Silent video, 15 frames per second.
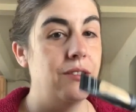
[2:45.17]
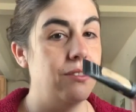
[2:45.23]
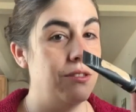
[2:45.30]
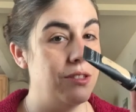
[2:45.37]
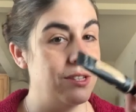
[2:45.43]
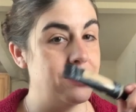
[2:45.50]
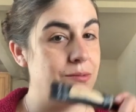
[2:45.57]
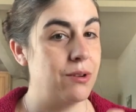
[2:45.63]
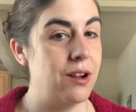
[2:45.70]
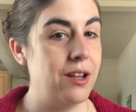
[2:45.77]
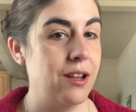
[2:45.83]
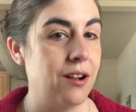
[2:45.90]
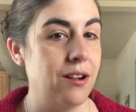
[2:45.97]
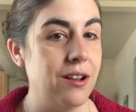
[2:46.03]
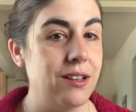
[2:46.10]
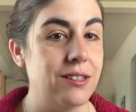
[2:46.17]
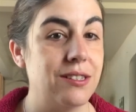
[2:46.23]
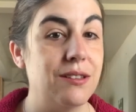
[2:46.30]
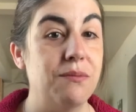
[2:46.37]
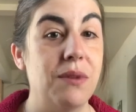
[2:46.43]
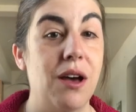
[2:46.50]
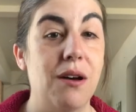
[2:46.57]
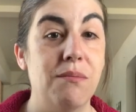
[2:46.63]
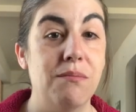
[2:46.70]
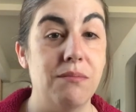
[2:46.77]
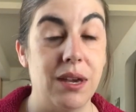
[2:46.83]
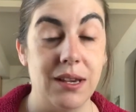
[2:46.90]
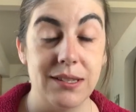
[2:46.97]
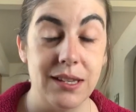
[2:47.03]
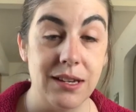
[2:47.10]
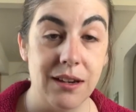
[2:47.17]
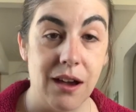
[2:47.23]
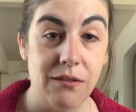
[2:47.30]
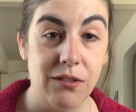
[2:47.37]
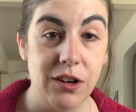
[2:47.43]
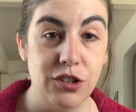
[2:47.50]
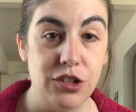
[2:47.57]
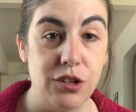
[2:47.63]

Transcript: this right here is some amazing coverage.